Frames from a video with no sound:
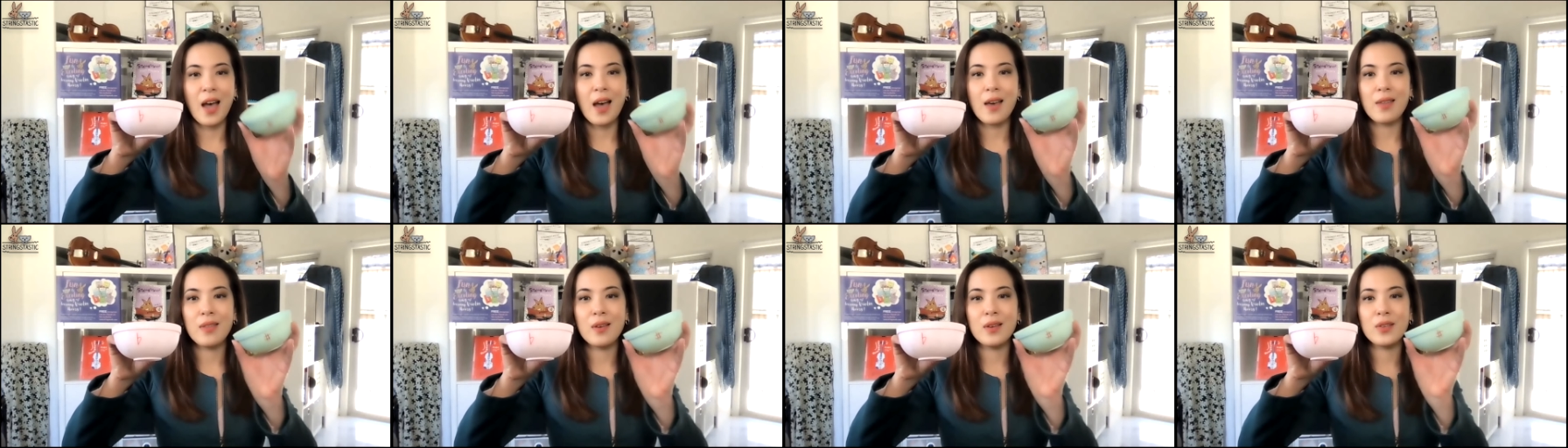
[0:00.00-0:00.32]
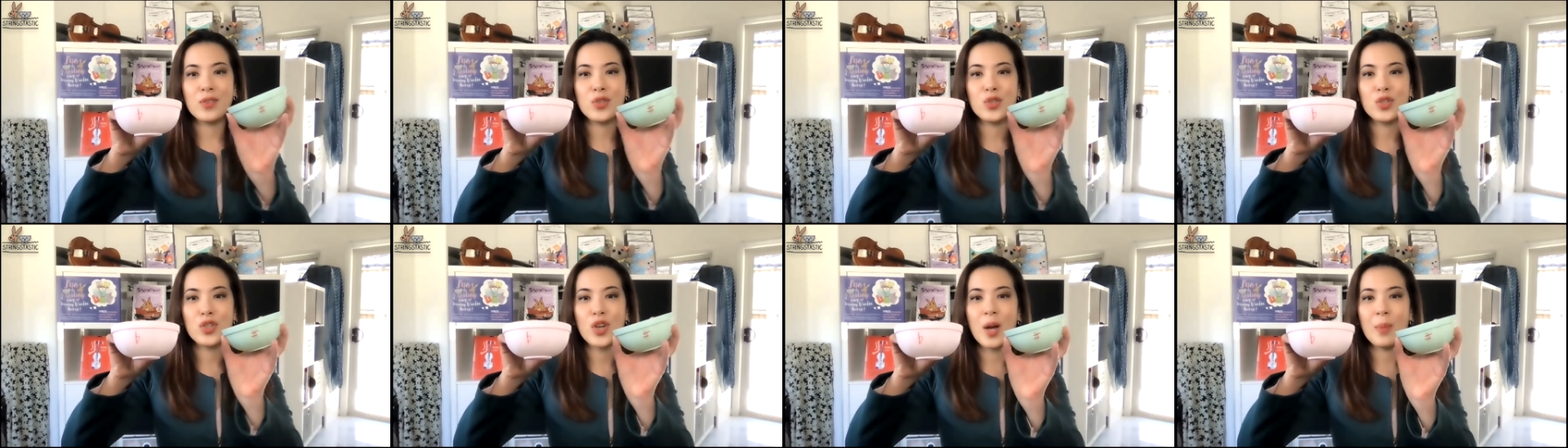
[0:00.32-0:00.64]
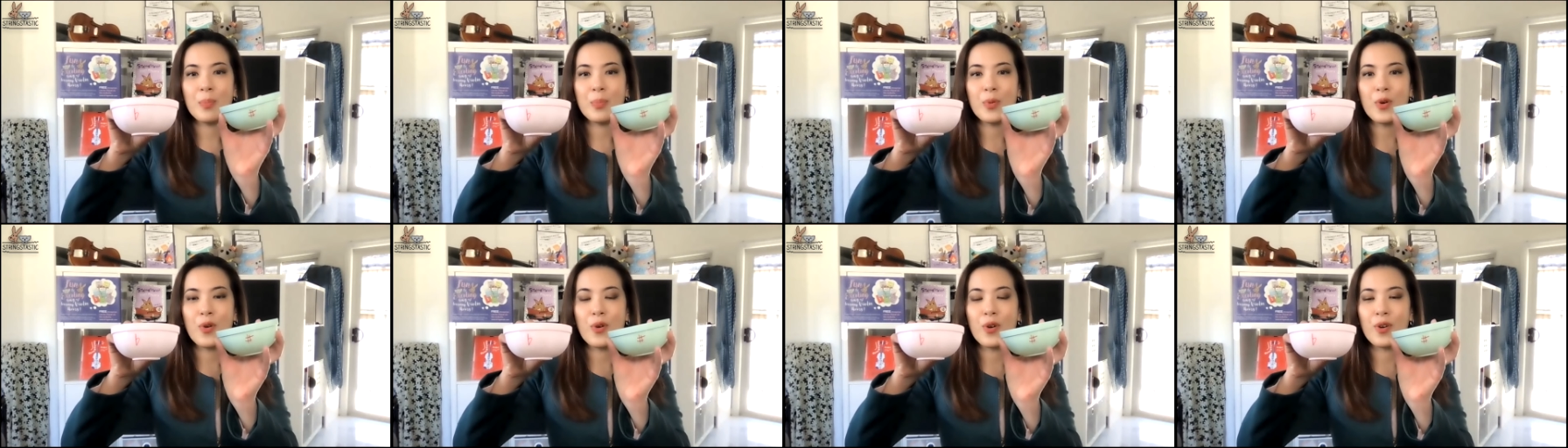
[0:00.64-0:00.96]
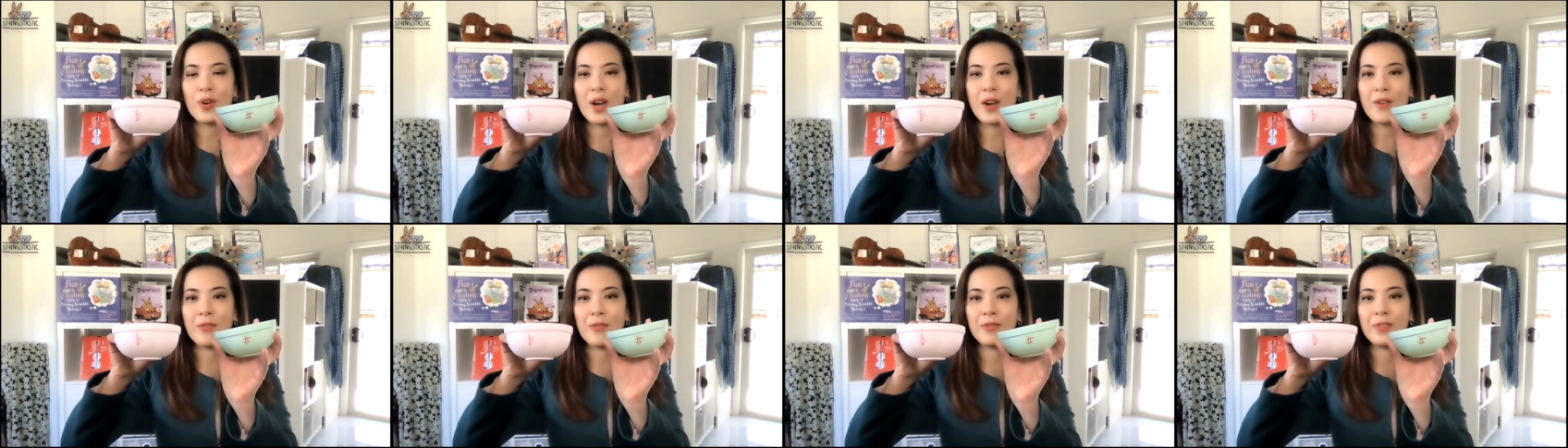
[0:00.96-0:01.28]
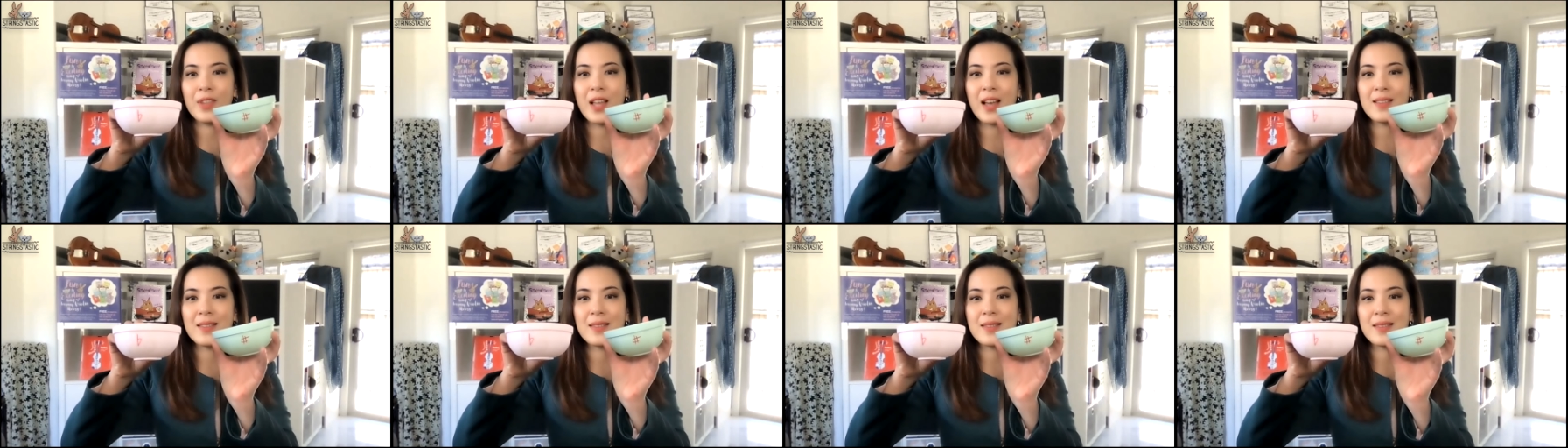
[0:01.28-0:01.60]
either sharp or a
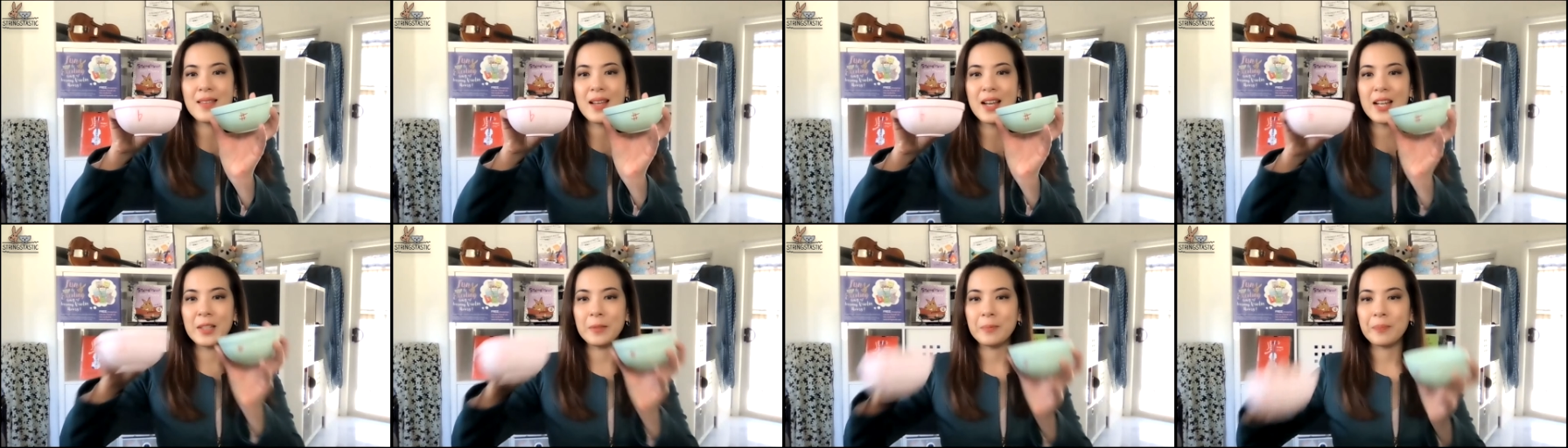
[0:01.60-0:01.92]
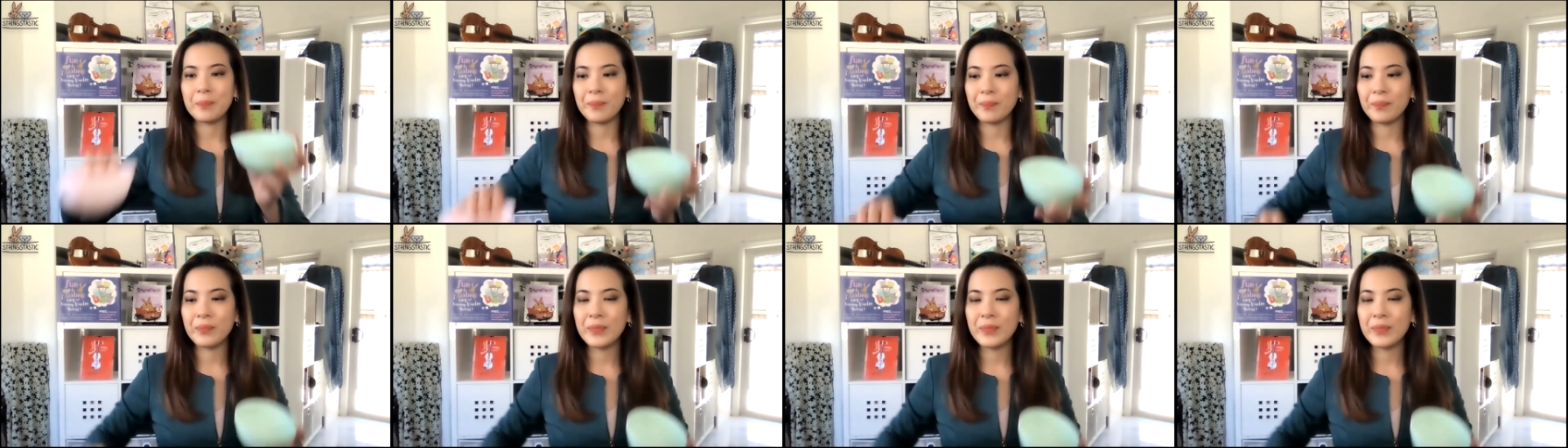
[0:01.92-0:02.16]
flat sign.